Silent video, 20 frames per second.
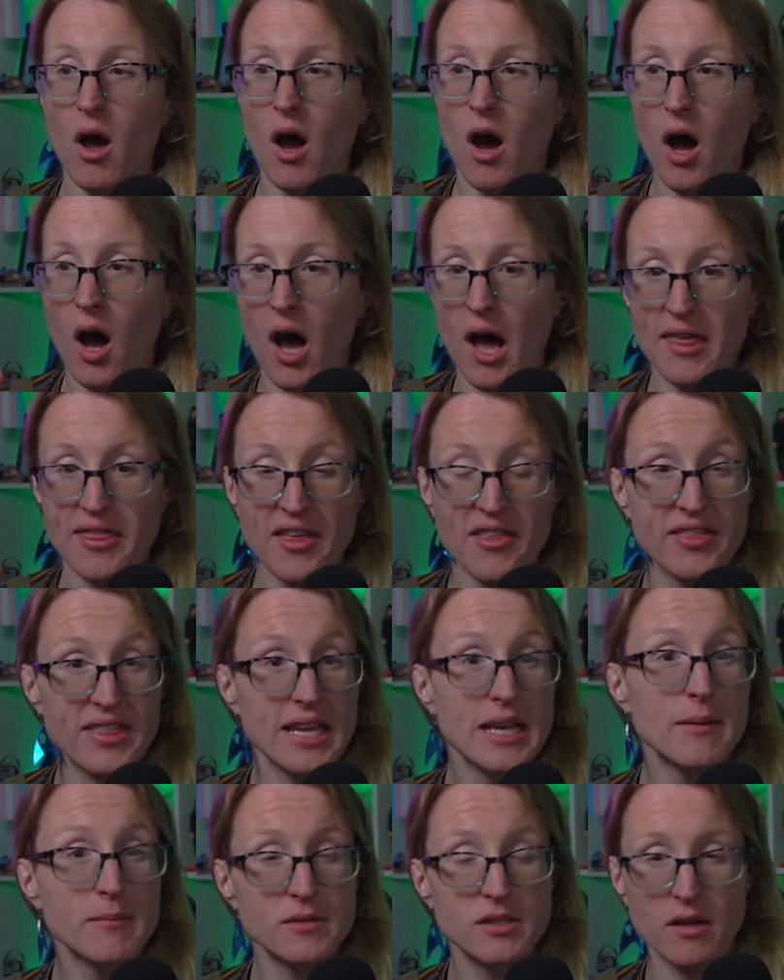The
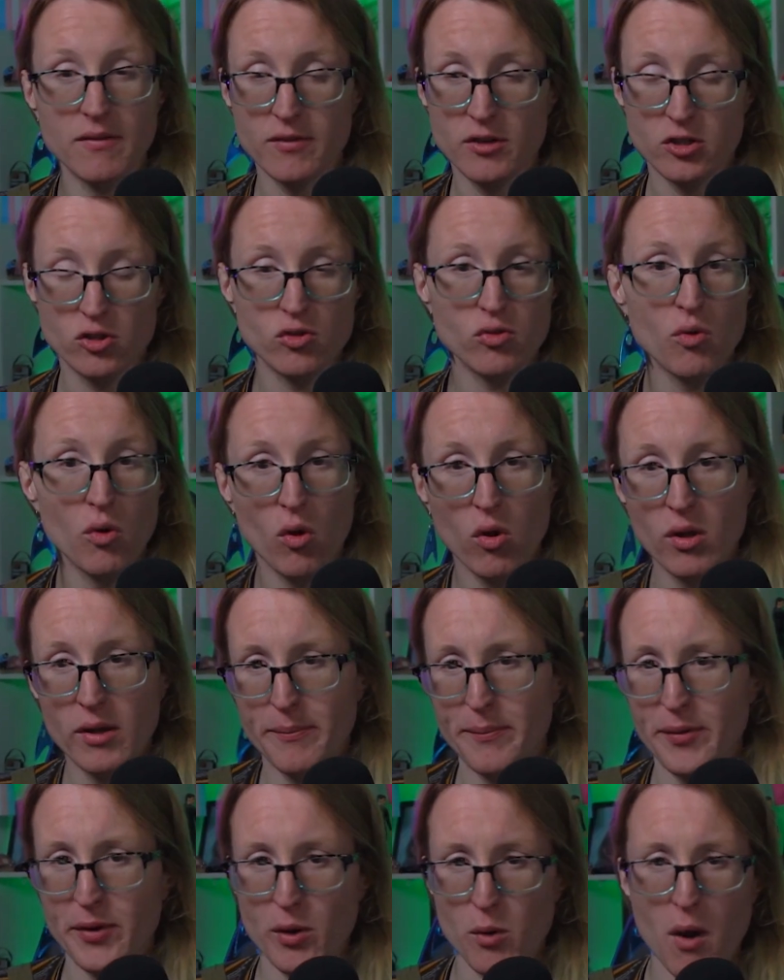themes of control
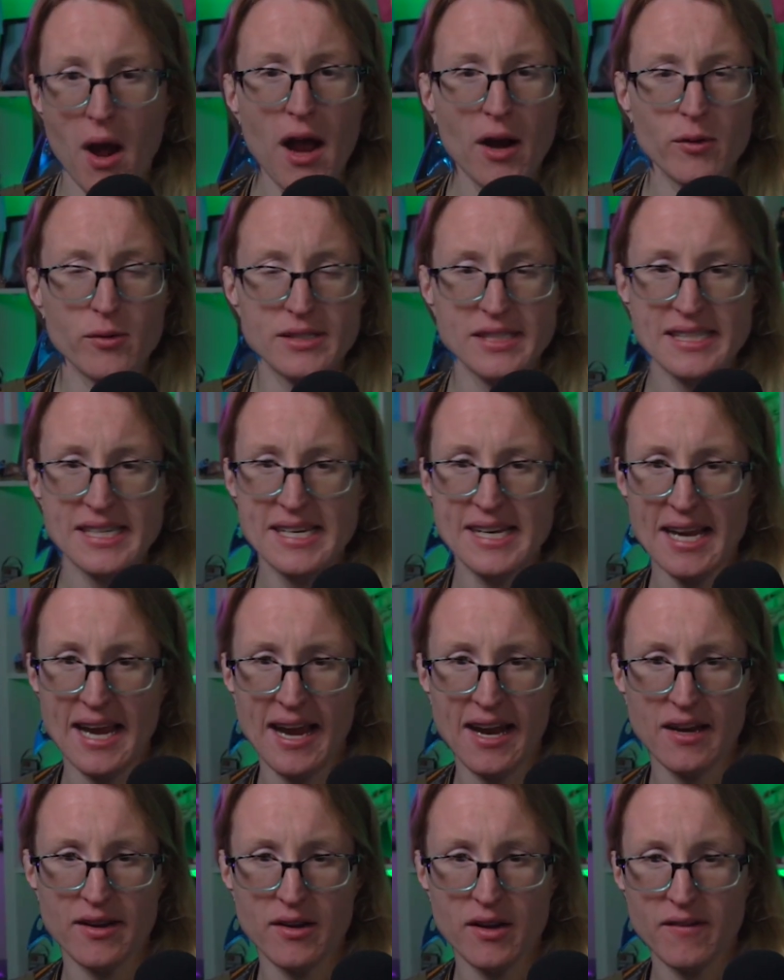and bureaucracy
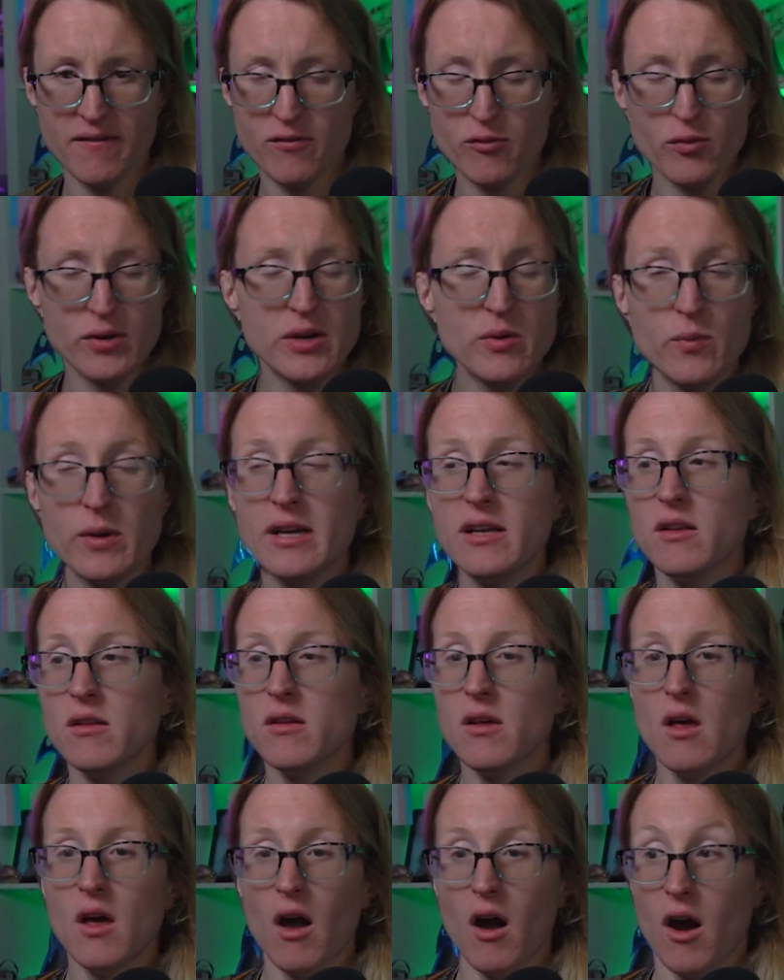and free
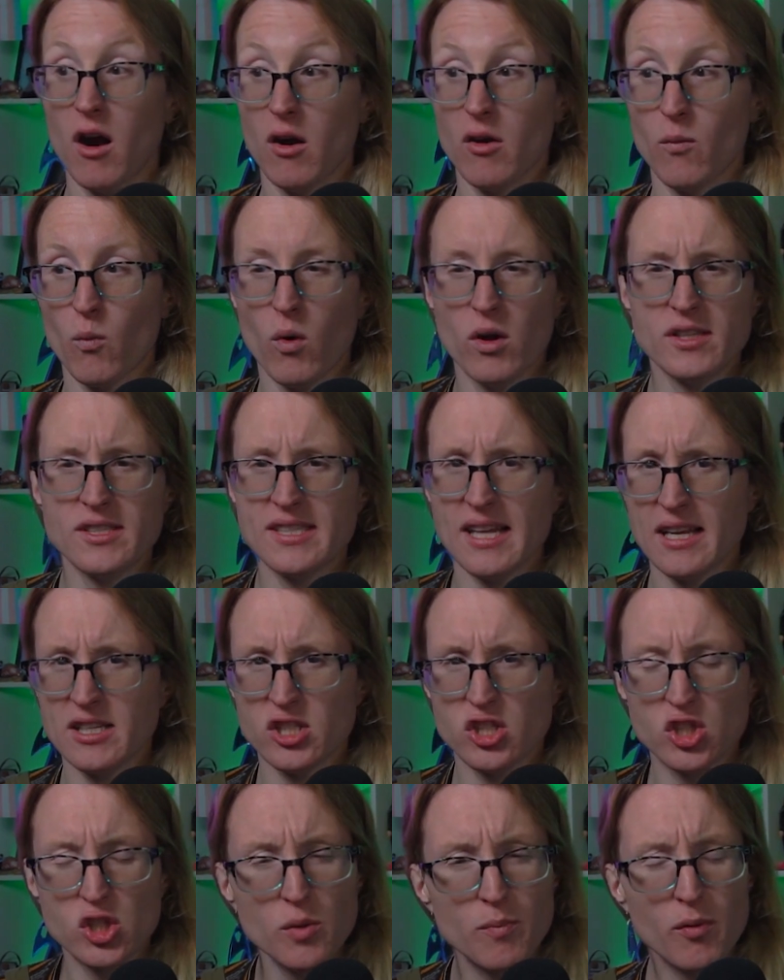will are ones that
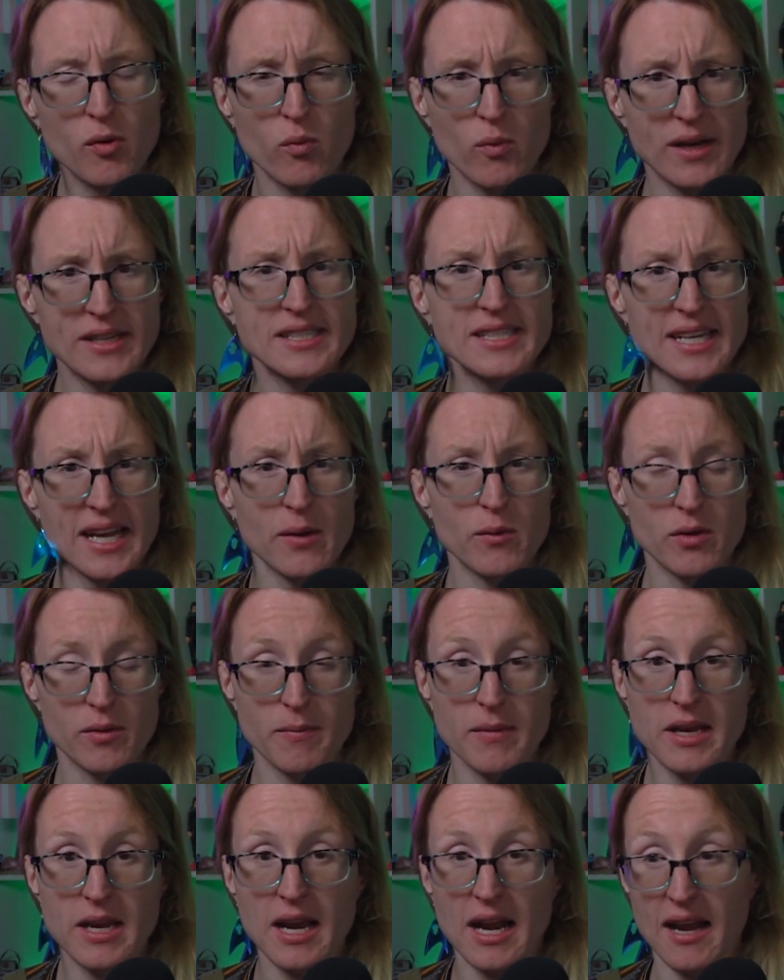super resonate with
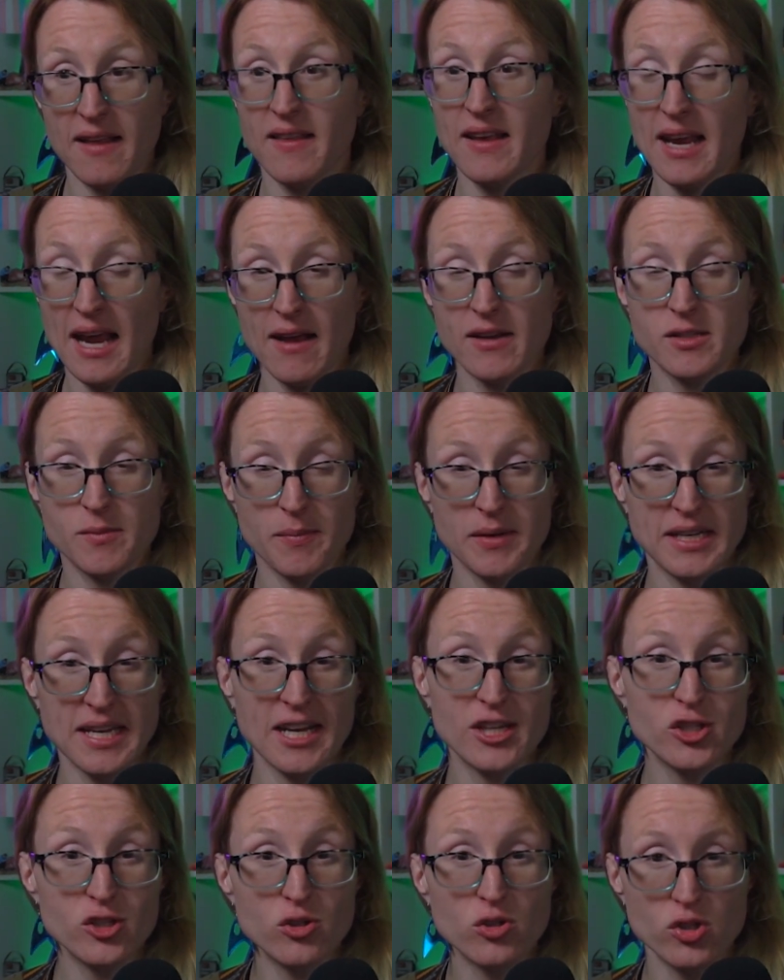me, and I think has the
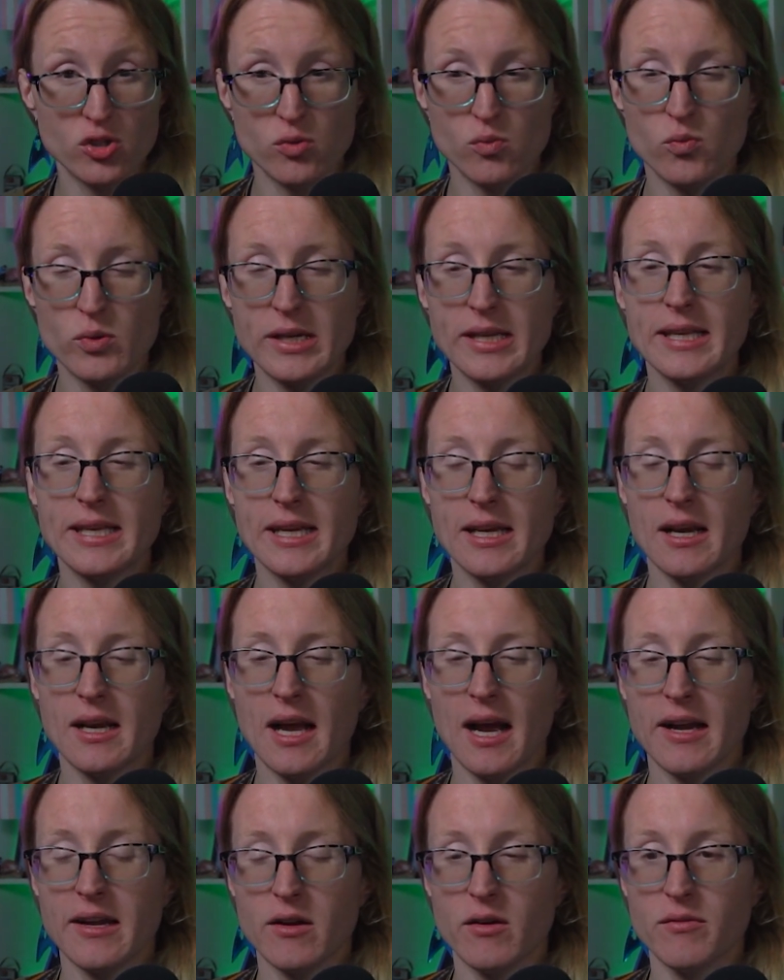potential to really
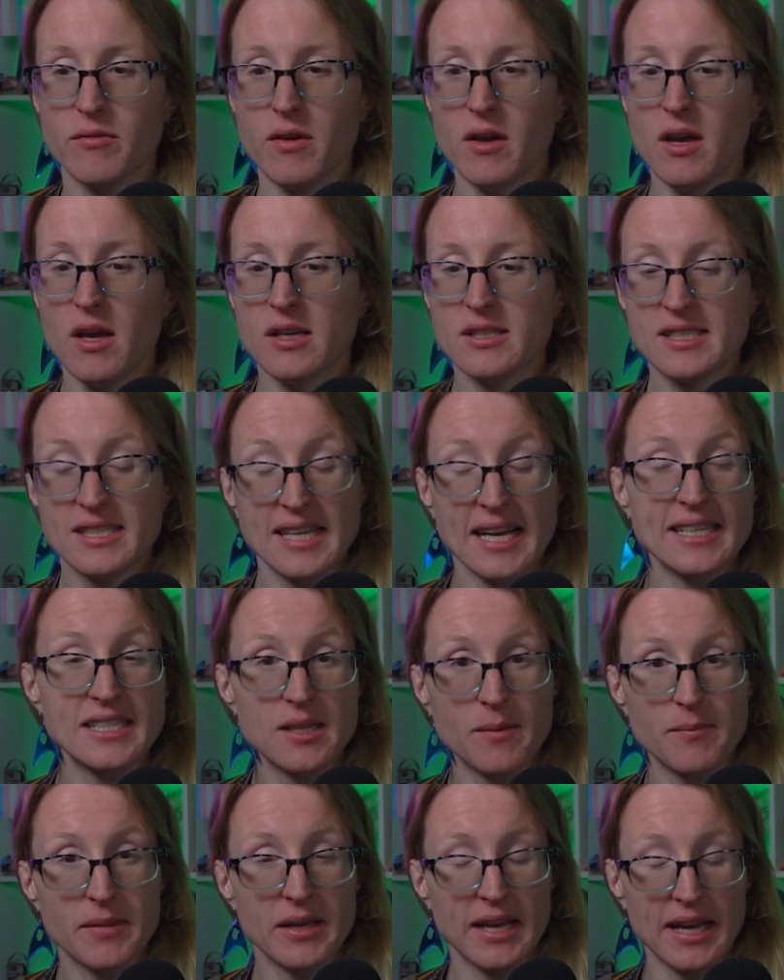kind of say
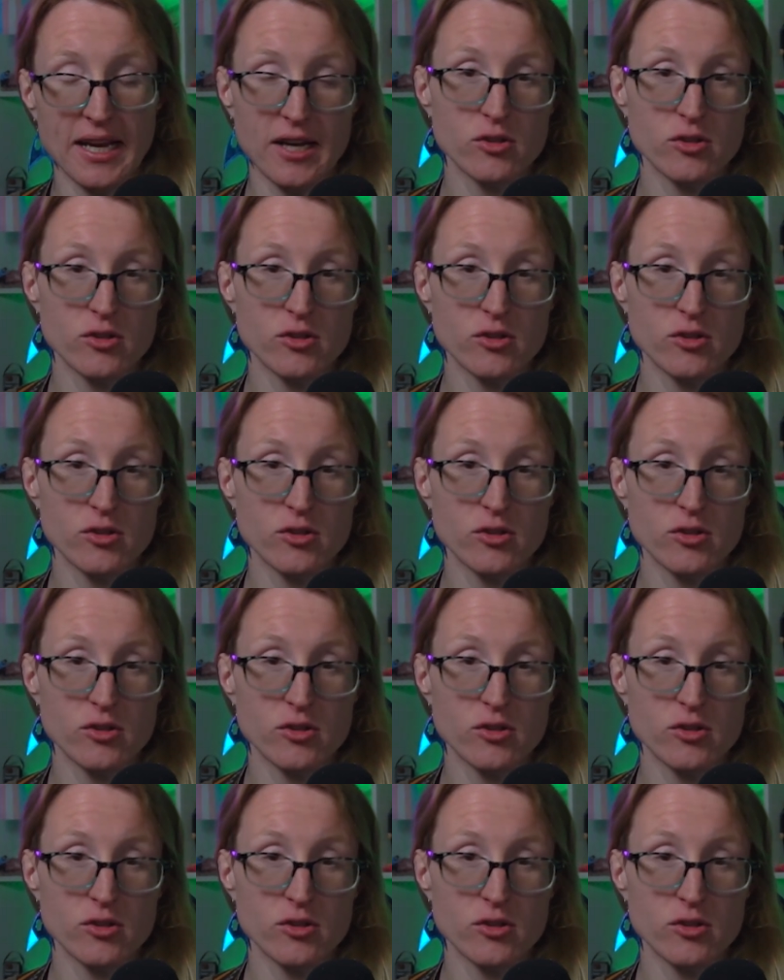something